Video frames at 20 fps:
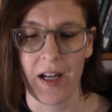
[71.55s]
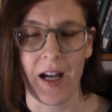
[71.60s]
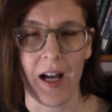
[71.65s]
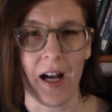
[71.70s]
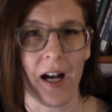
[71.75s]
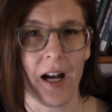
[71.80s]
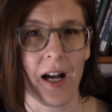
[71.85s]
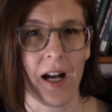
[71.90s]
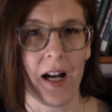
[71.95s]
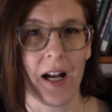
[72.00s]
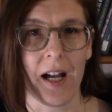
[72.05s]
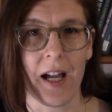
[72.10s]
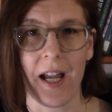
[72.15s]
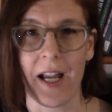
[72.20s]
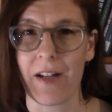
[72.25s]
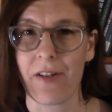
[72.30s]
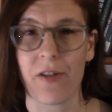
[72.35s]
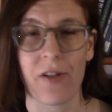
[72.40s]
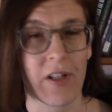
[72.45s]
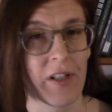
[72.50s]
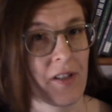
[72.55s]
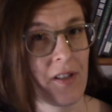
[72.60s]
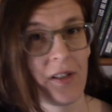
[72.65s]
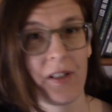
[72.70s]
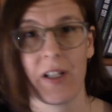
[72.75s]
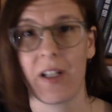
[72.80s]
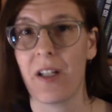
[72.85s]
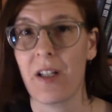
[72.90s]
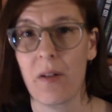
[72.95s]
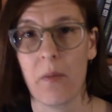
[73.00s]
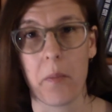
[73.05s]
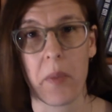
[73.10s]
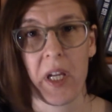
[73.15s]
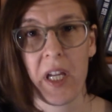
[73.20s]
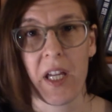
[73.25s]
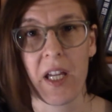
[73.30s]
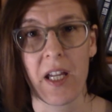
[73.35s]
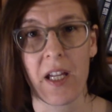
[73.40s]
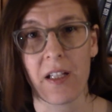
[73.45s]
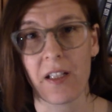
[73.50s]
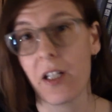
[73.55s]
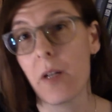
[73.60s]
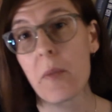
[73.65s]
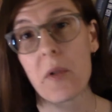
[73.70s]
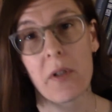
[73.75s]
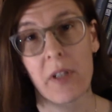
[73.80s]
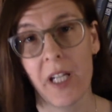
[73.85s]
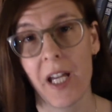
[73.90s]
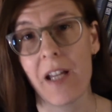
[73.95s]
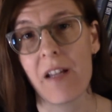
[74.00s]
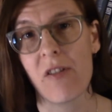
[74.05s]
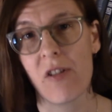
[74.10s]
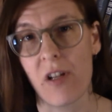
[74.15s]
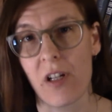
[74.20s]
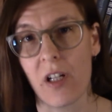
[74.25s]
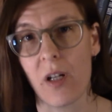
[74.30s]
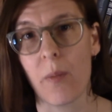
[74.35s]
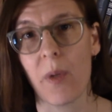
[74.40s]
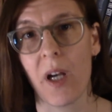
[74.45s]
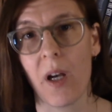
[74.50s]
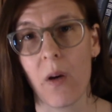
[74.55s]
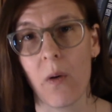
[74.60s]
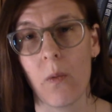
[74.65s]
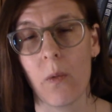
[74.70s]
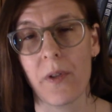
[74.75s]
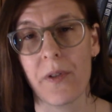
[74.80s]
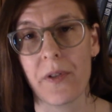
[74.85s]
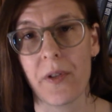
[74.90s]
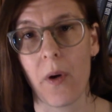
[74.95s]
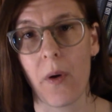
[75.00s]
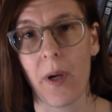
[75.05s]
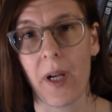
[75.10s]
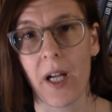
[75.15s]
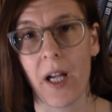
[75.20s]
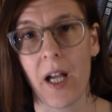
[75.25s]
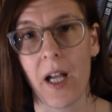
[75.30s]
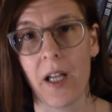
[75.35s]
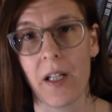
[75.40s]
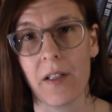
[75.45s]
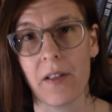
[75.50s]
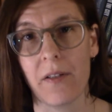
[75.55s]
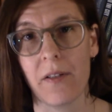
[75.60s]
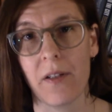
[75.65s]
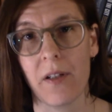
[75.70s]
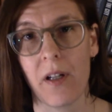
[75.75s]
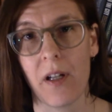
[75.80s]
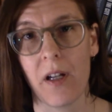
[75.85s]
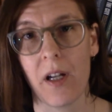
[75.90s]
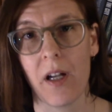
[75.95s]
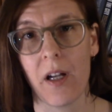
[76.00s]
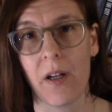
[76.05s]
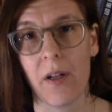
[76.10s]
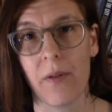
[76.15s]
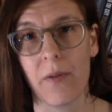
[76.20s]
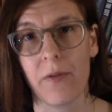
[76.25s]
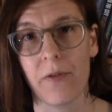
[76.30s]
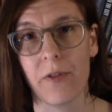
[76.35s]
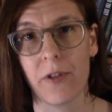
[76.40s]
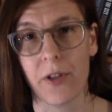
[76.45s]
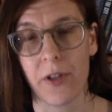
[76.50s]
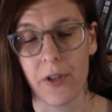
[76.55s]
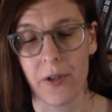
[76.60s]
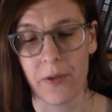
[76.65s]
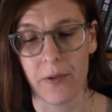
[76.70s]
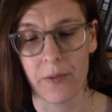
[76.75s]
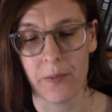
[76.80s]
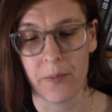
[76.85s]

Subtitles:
and just be in communication about what's going on for you.